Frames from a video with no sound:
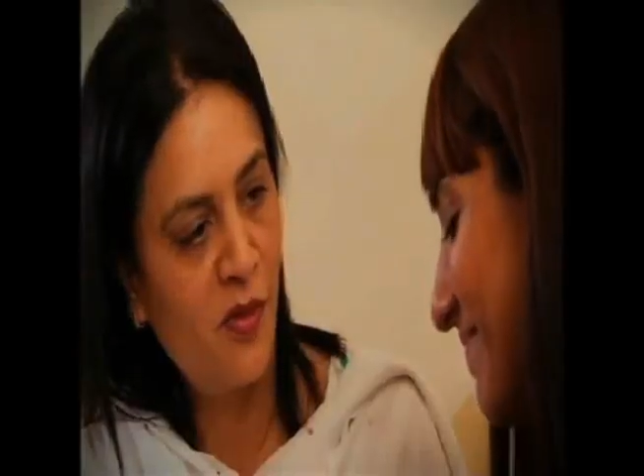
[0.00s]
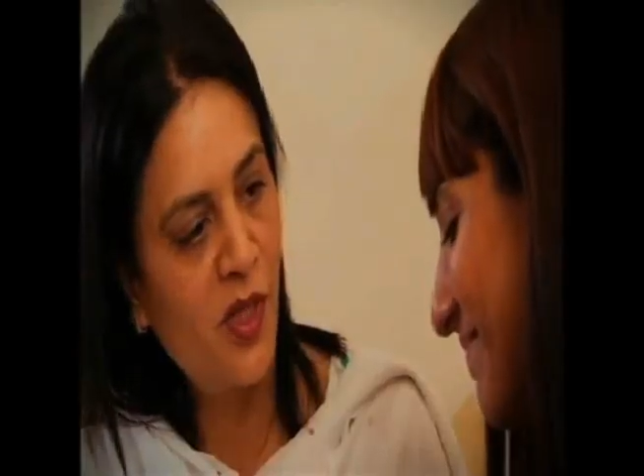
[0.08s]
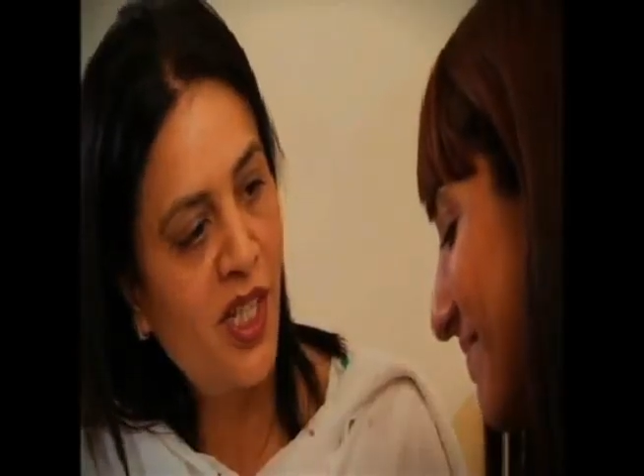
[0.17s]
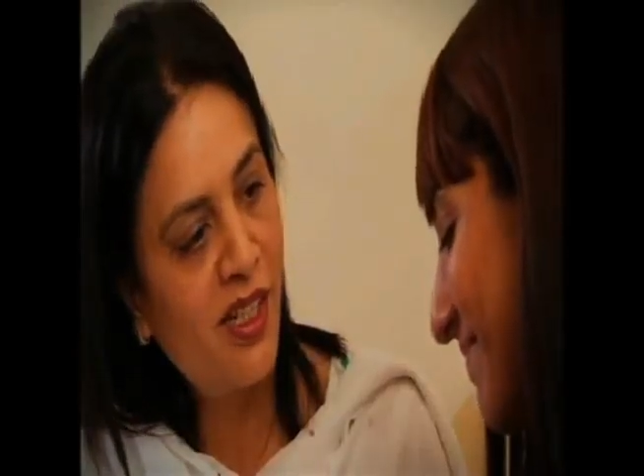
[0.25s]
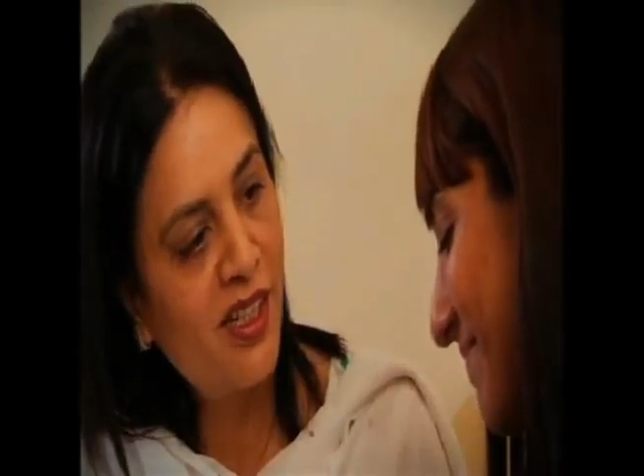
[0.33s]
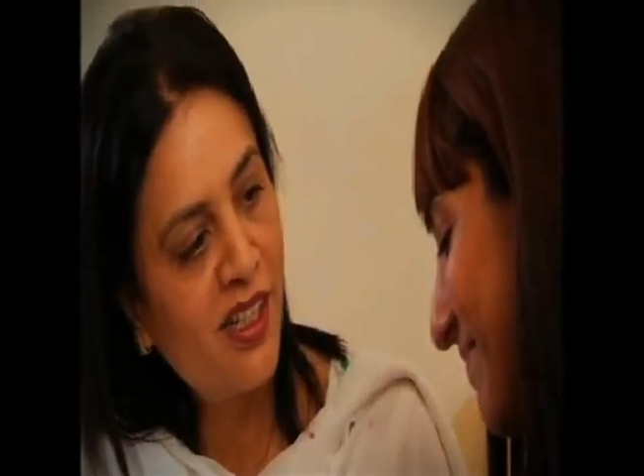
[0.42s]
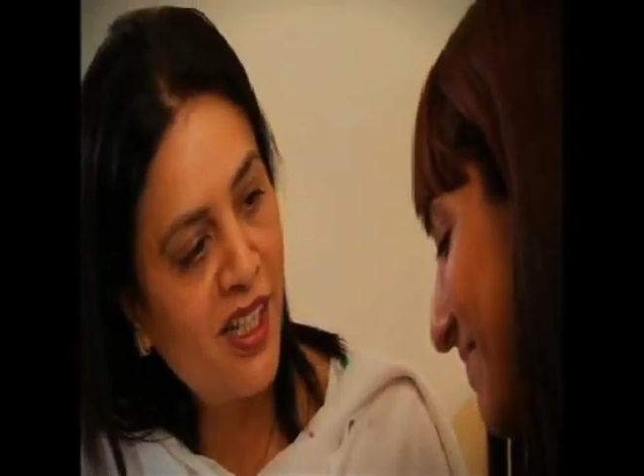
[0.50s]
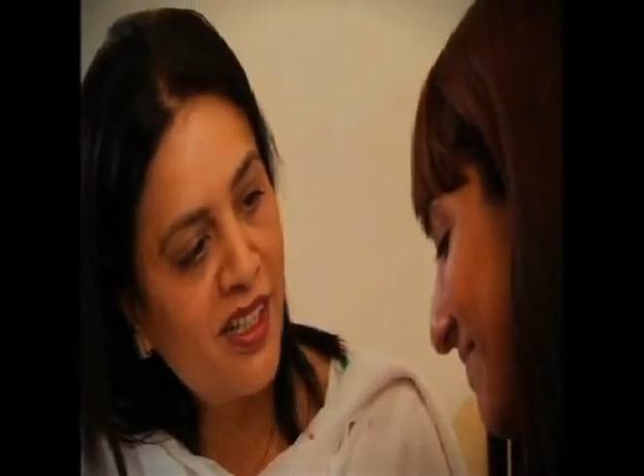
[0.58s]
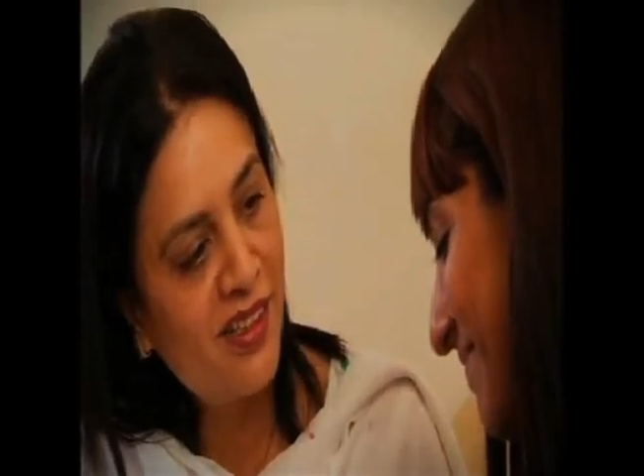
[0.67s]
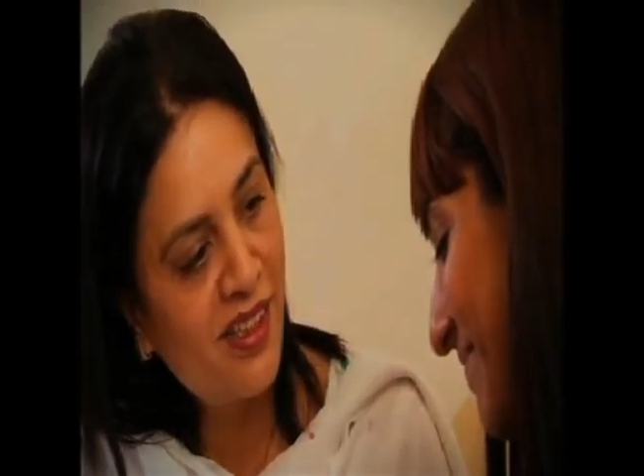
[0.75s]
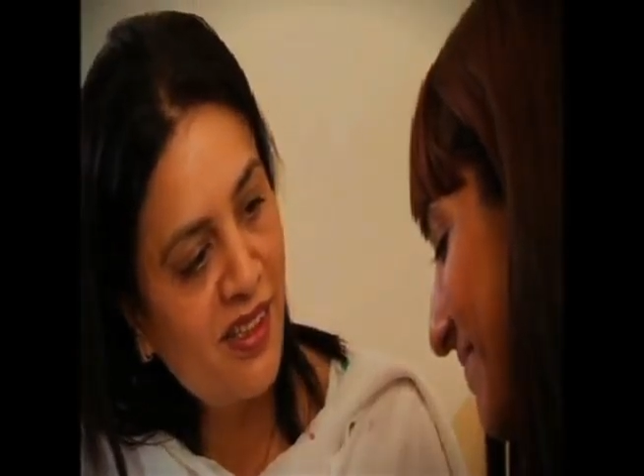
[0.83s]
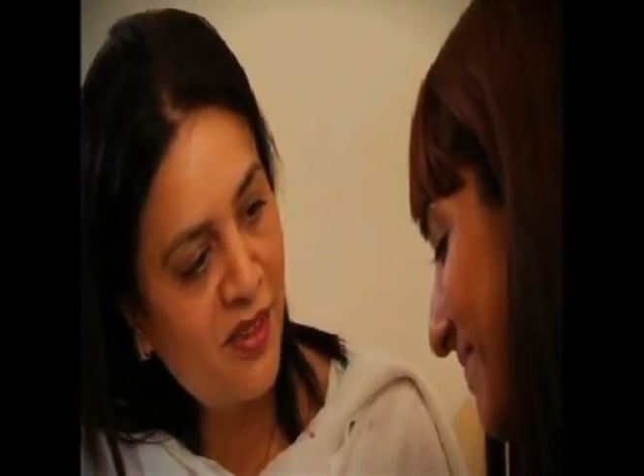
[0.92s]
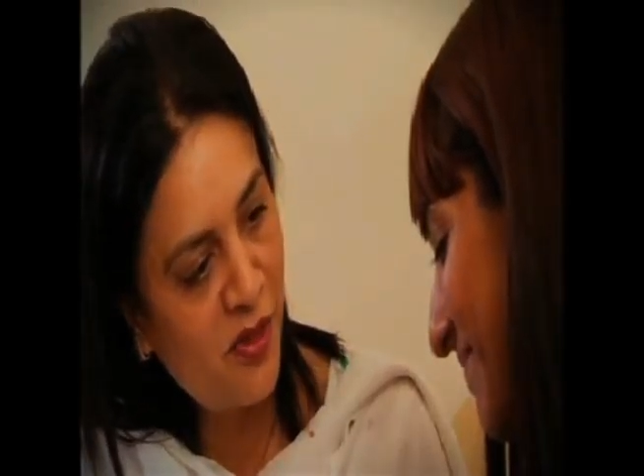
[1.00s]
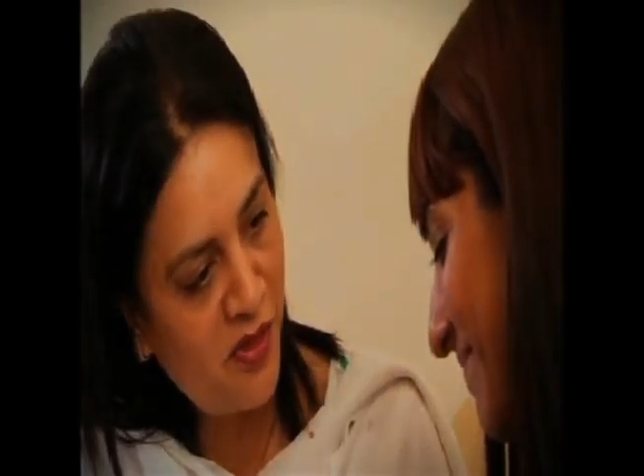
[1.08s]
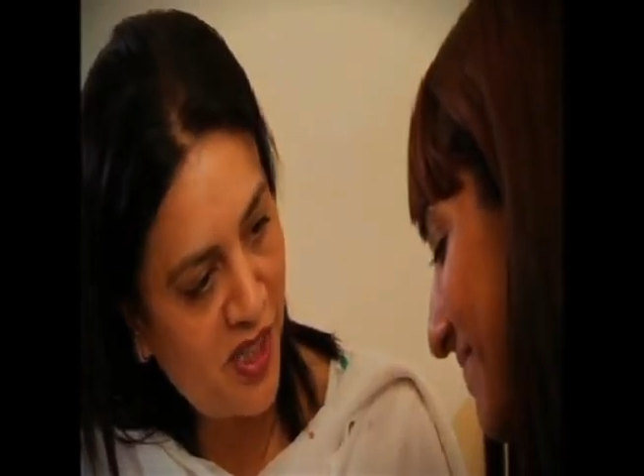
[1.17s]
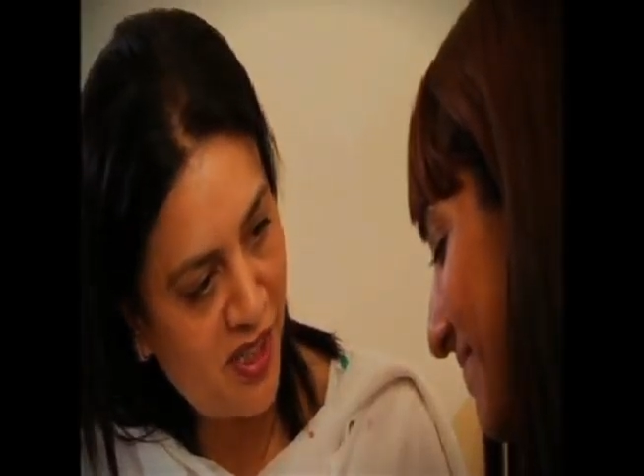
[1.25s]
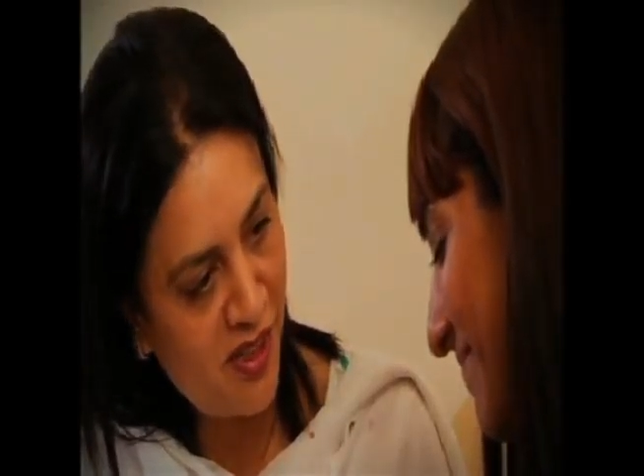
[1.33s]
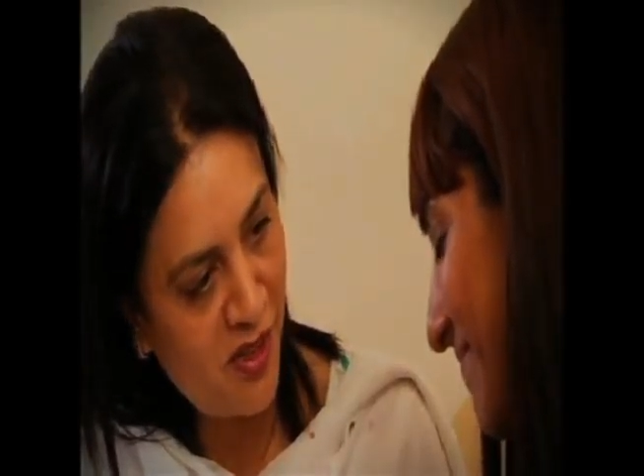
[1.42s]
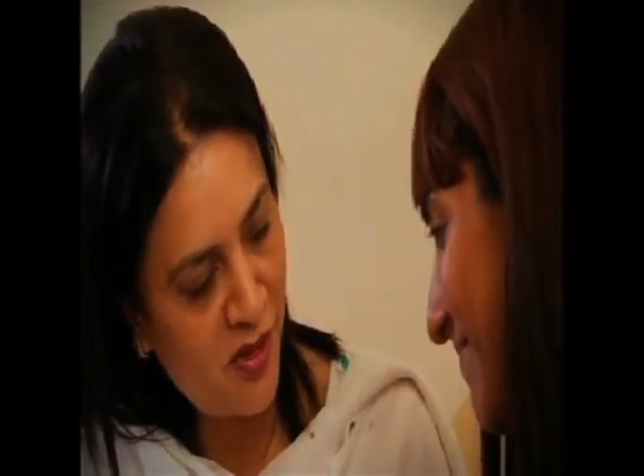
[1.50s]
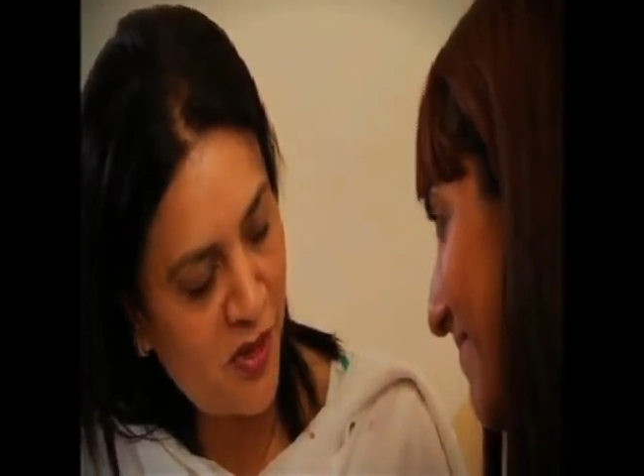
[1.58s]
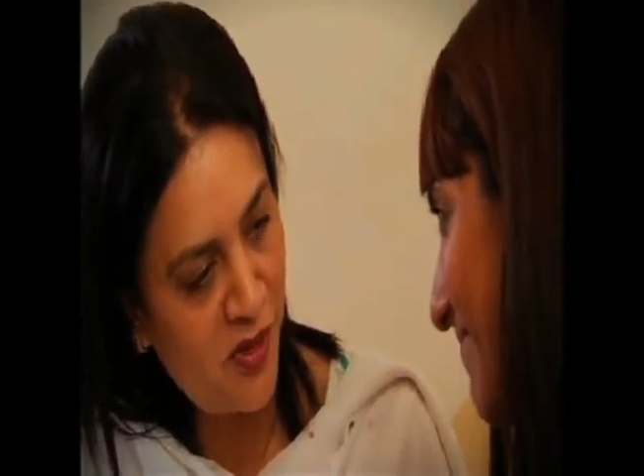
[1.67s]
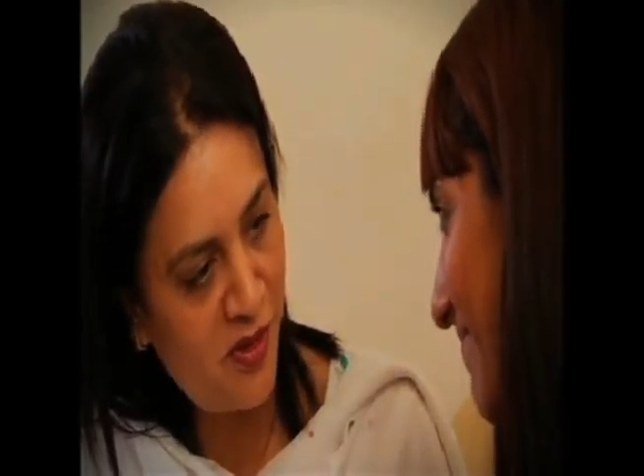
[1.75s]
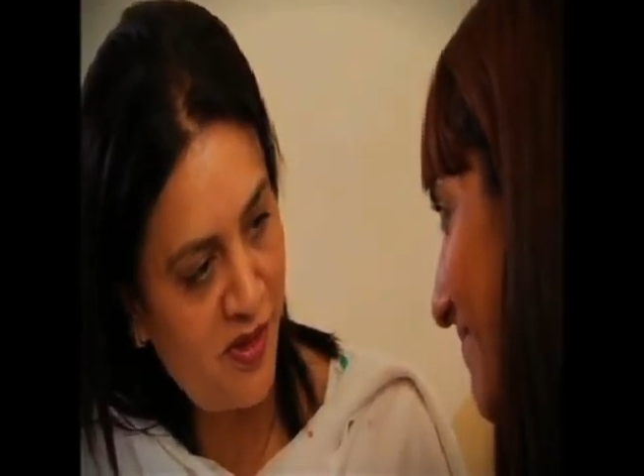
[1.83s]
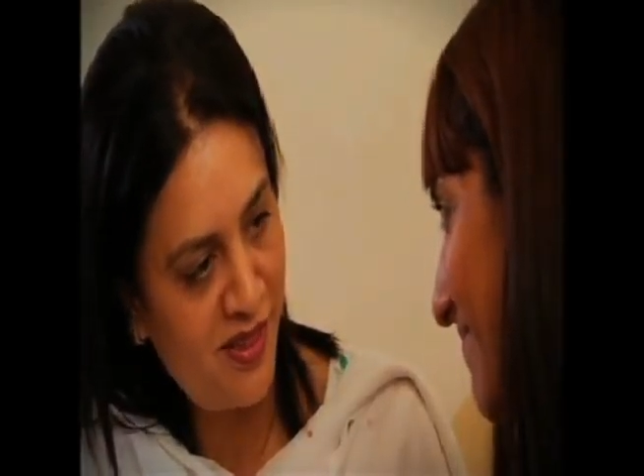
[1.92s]
We can't arrange this to fit
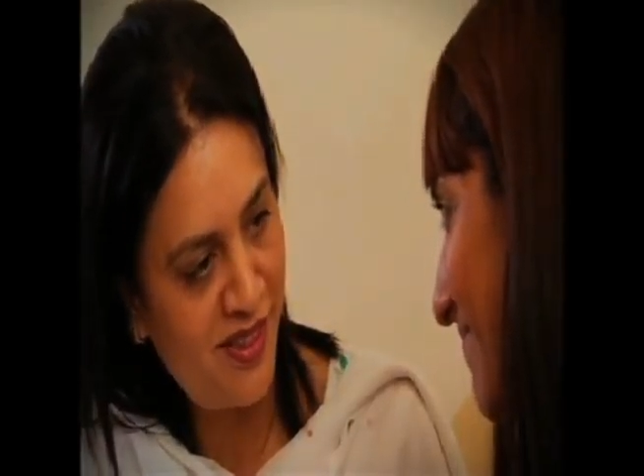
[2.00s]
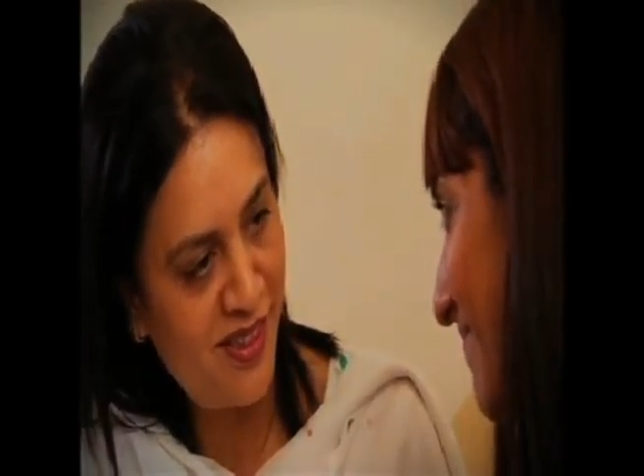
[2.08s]
around you.